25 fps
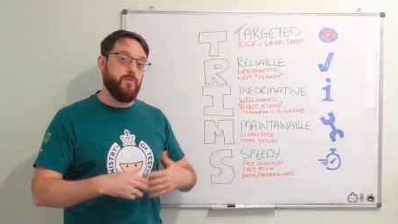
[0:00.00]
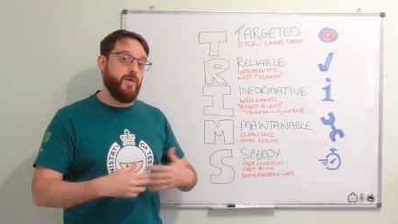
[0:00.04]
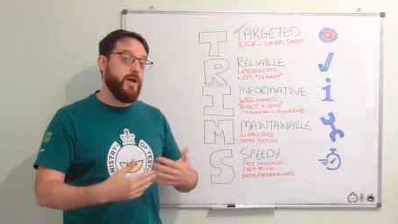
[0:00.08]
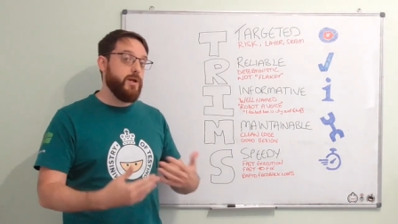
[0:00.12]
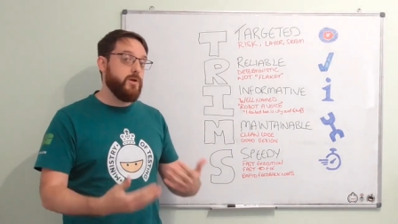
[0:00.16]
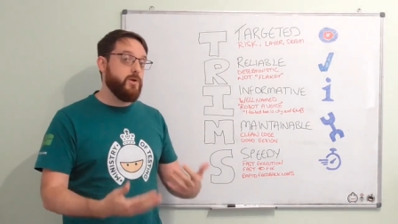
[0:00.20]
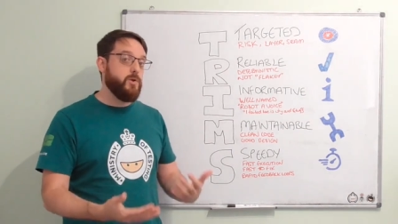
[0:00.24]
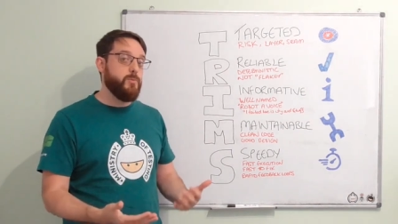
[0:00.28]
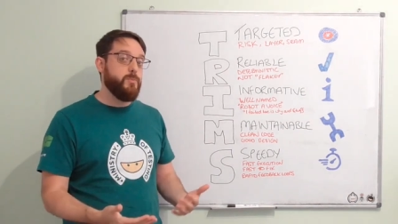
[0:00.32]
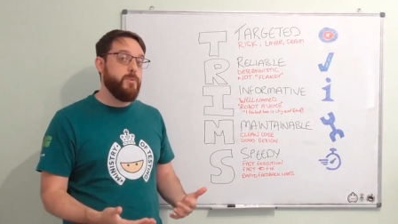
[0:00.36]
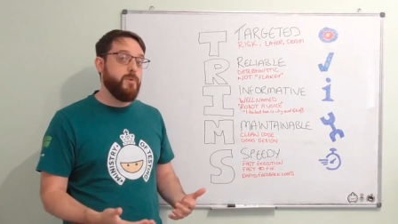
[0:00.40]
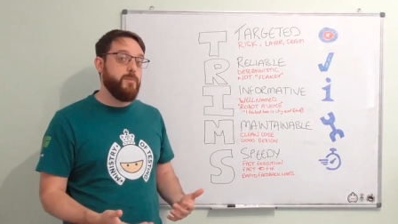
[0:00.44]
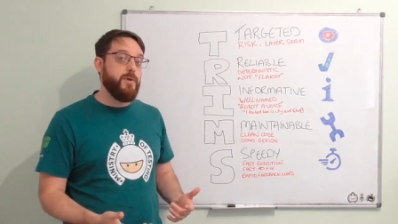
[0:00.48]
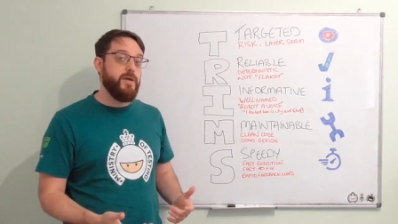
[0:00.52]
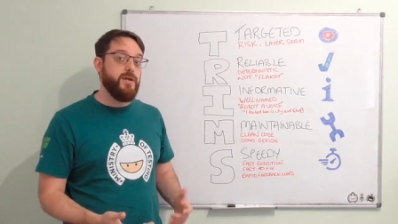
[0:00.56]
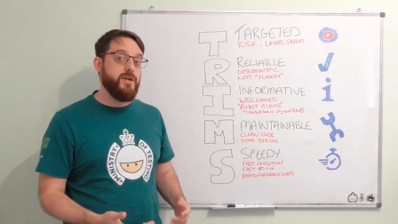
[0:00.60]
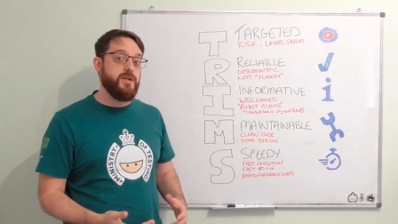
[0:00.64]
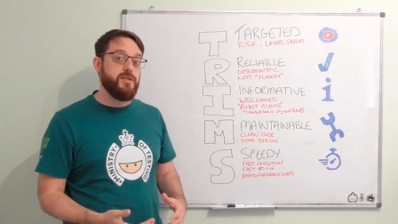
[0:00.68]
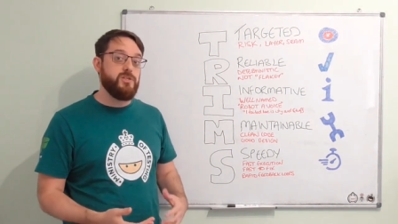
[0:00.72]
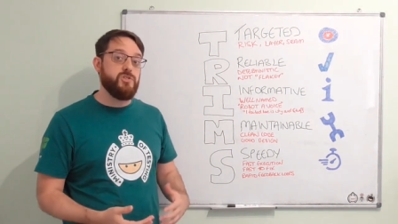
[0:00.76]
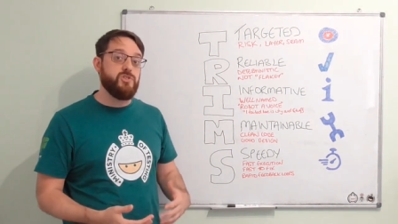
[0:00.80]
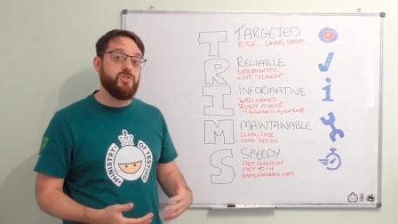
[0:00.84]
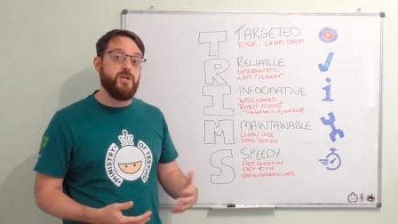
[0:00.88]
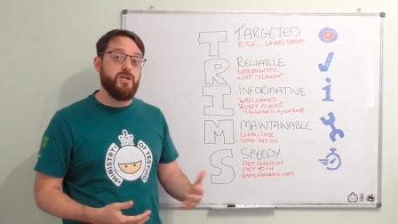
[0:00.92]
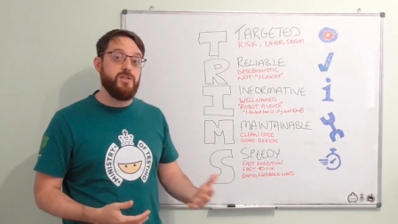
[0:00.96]
That could be
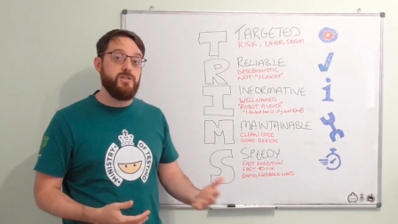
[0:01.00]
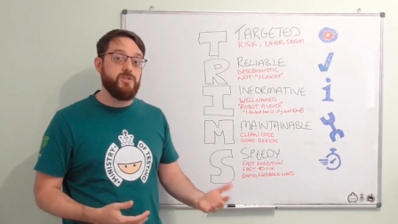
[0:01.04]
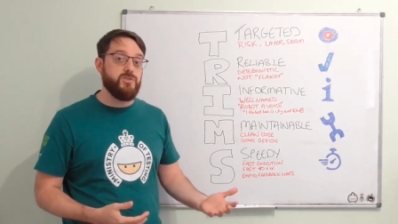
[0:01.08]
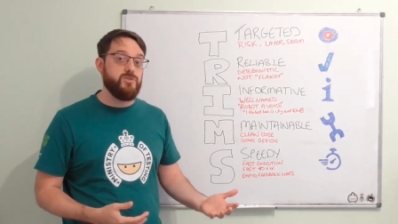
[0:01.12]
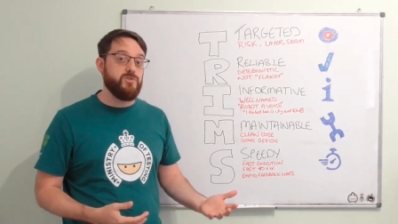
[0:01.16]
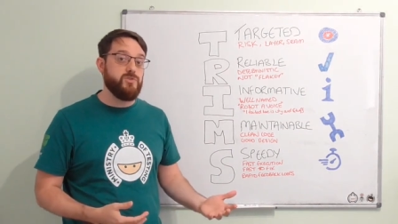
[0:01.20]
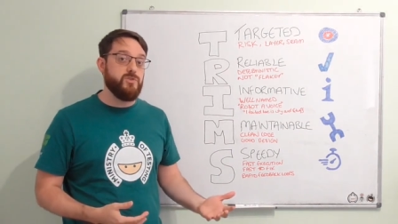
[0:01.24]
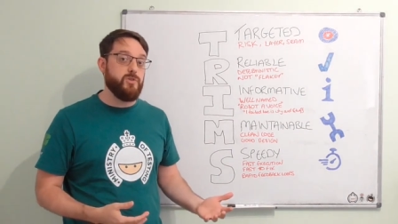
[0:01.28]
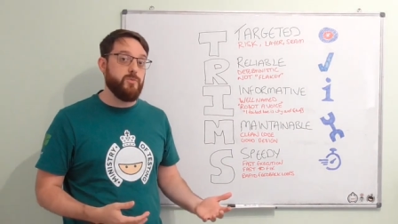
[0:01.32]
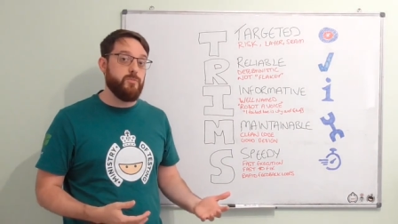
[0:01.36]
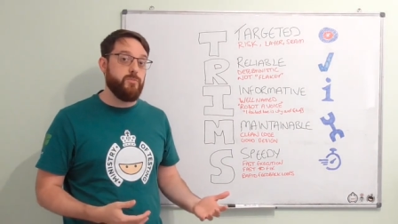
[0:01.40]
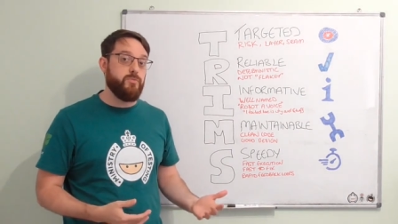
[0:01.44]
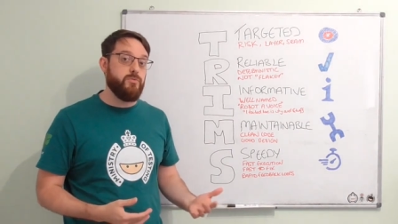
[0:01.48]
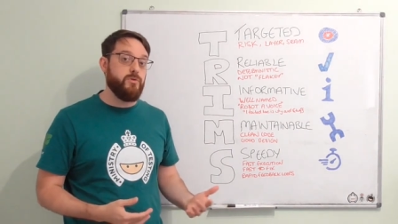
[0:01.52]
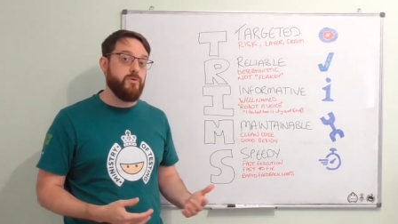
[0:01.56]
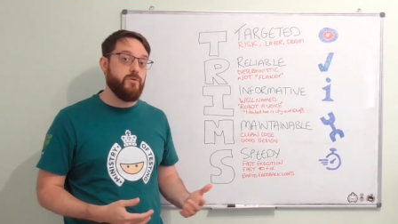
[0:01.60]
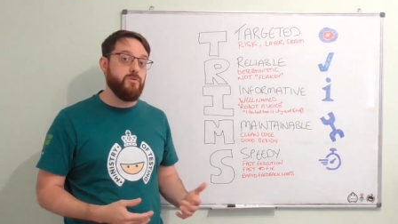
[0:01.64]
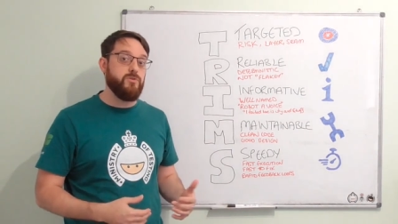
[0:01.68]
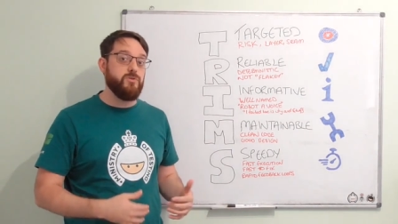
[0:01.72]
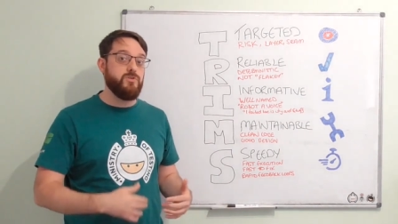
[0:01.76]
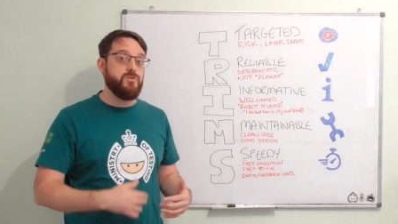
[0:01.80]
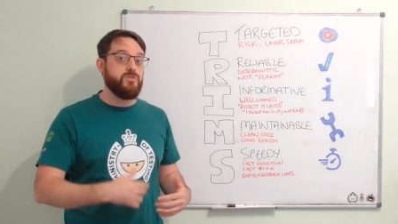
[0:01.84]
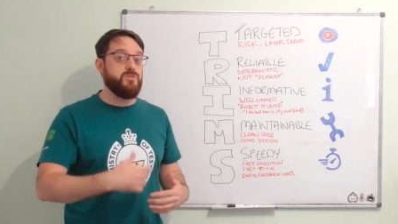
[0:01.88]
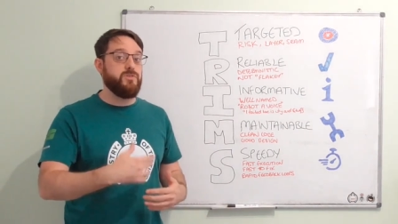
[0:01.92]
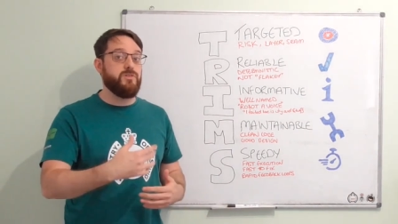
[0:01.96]
making changes to the
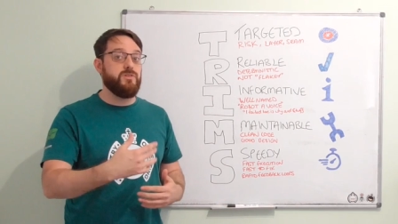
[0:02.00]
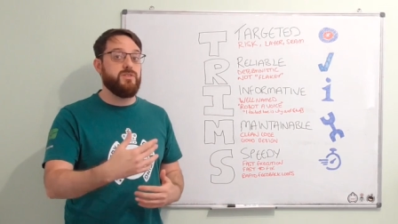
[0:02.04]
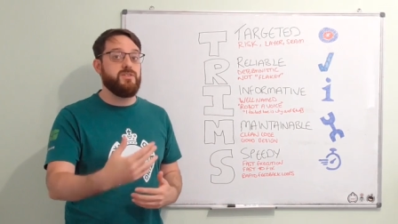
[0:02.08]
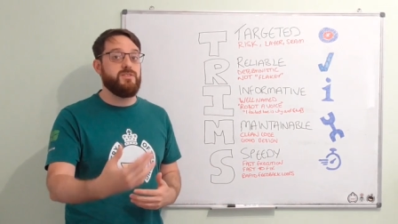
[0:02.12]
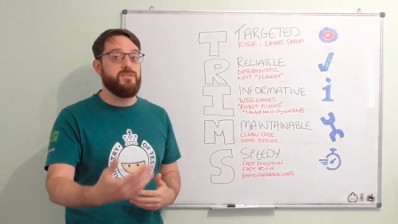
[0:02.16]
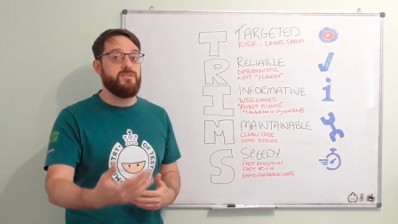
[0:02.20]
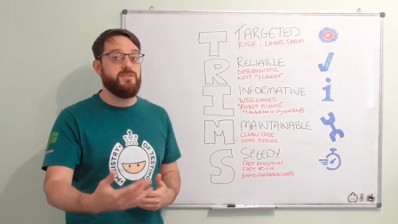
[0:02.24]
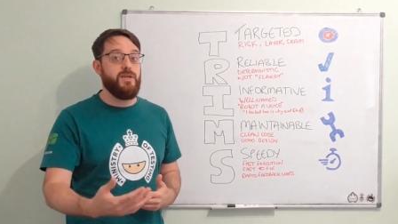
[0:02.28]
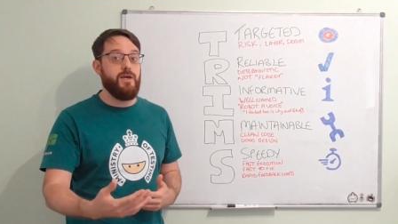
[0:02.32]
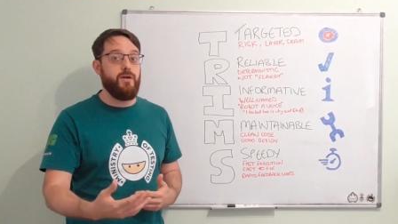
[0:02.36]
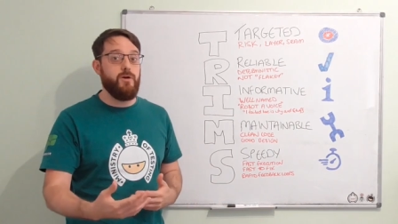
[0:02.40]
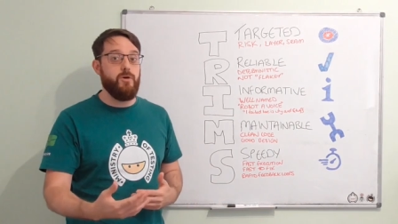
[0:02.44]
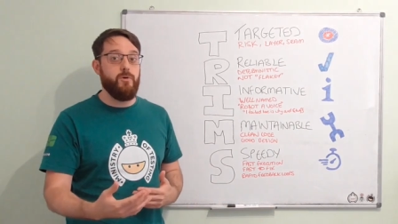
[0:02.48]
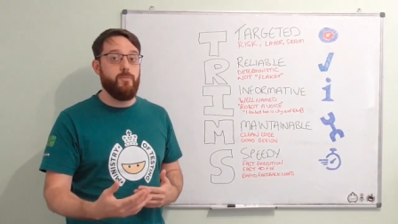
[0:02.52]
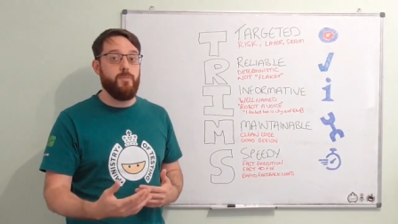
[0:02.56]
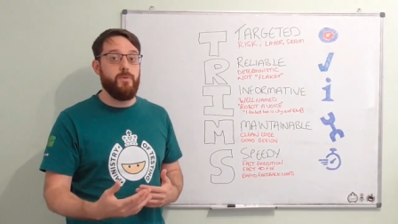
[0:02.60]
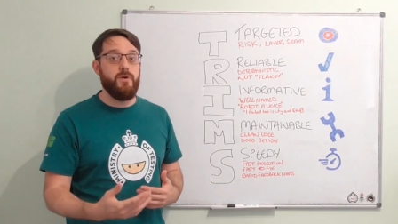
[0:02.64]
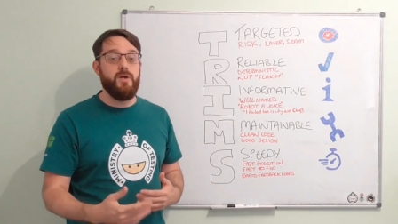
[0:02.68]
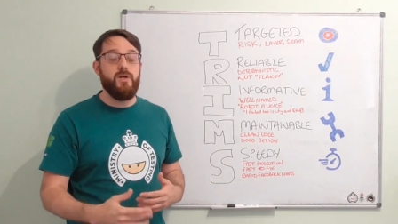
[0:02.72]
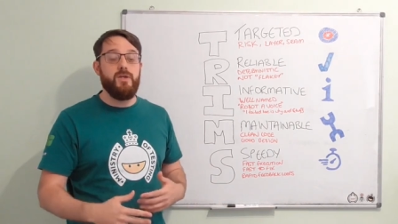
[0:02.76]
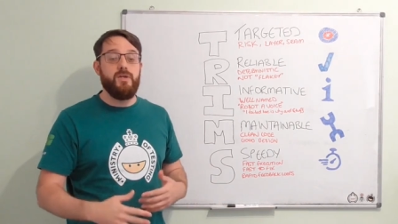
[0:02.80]
products, to the setup,